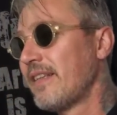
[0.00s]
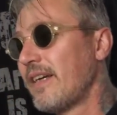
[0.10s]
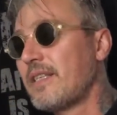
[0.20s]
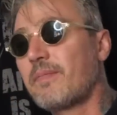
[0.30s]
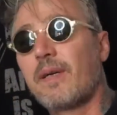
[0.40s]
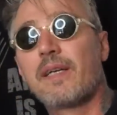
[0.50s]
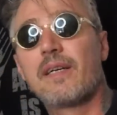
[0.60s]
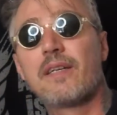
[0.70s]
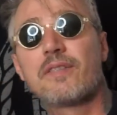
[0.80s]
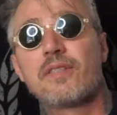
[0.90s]
That's my
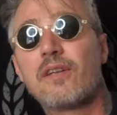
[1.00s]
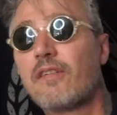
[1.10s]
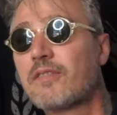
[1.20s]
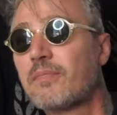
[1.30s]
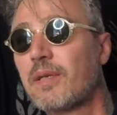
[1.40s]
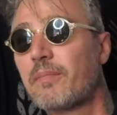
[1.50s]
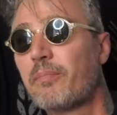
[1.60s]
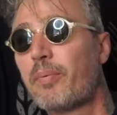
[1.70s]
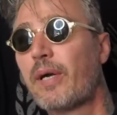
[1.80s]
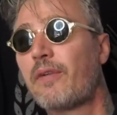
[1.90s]
girl. She loves me.
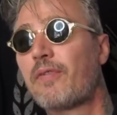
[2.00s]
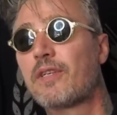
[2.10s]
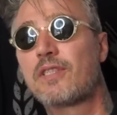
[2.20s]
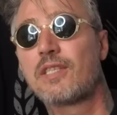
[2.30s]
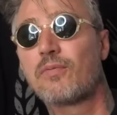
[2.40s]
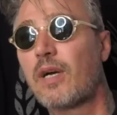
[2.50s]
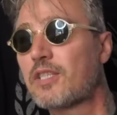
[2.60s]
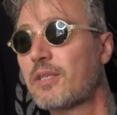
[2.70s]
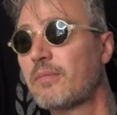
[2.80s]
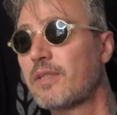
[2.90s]
Perfect. She's
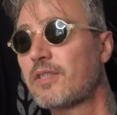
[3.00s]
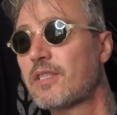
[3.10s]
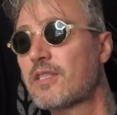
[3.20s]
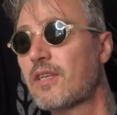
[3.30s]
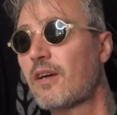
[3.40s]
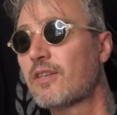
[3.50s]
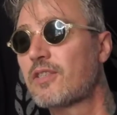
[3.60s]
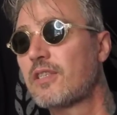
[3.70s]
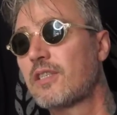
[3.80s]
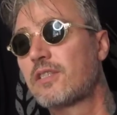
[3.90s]
watching me. She's talking.
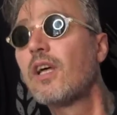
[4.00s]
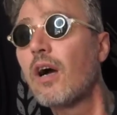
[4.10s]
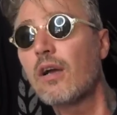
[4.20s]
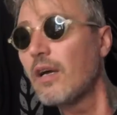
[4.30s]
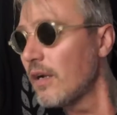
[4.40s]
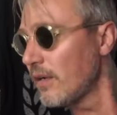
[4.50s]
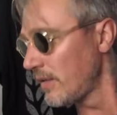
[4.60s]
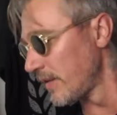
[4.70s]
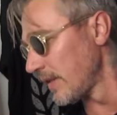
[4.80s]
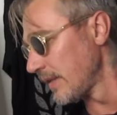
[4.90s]
She's a
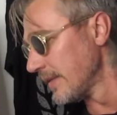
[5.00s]
stalker.